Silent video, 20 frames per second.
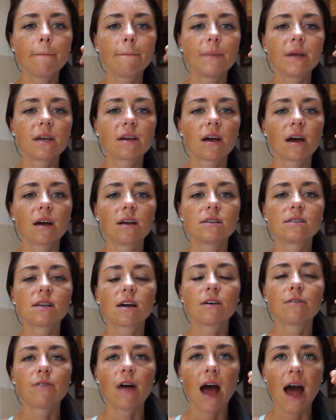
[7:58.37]
because
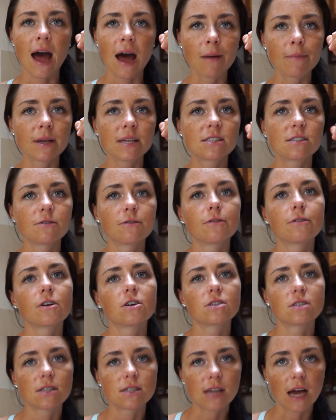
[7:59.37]
of habits versus